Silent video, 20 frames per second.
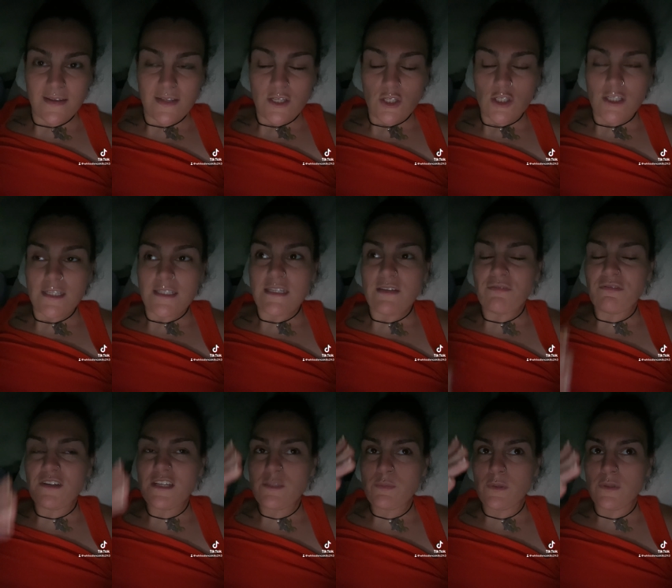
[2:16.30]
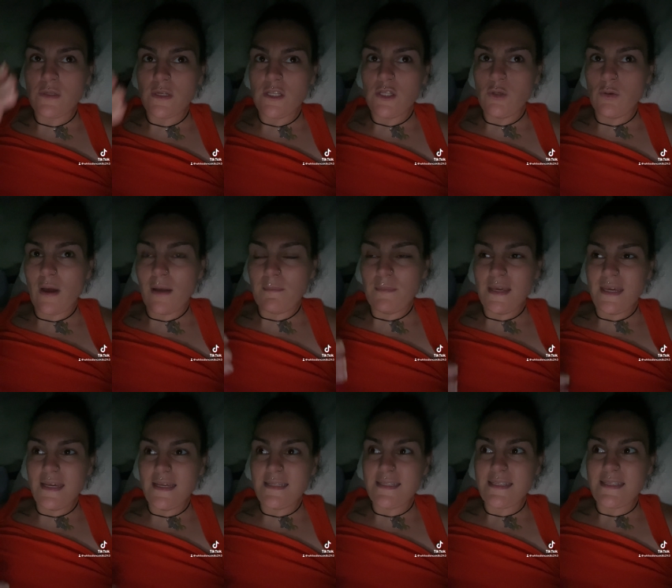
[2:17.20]
So the difference between you and
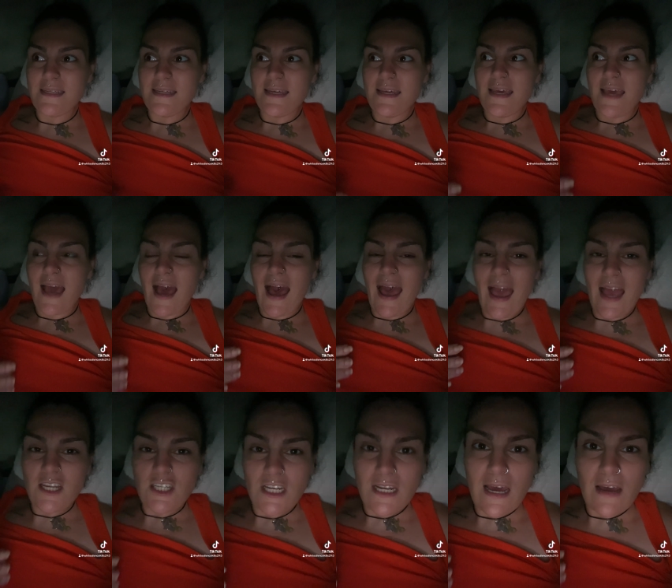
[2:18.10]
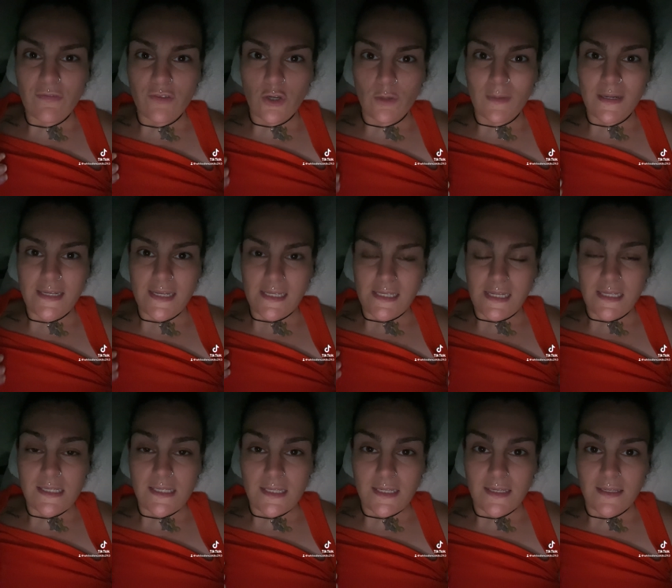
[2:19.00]
me is I actually have human
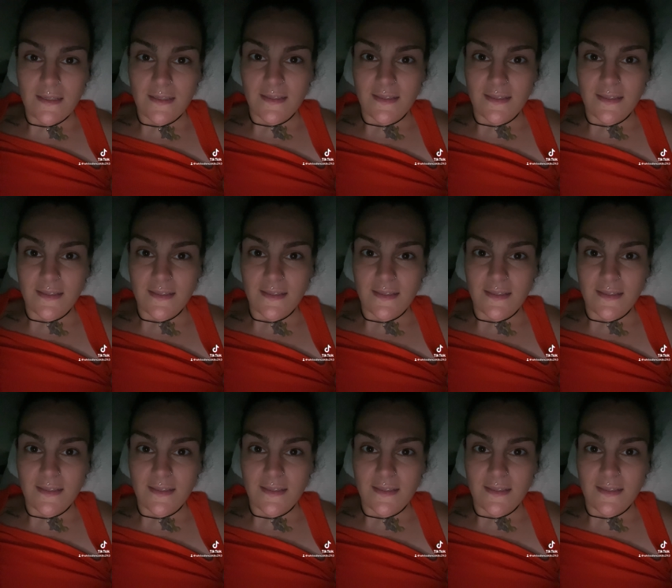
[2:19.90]
decency.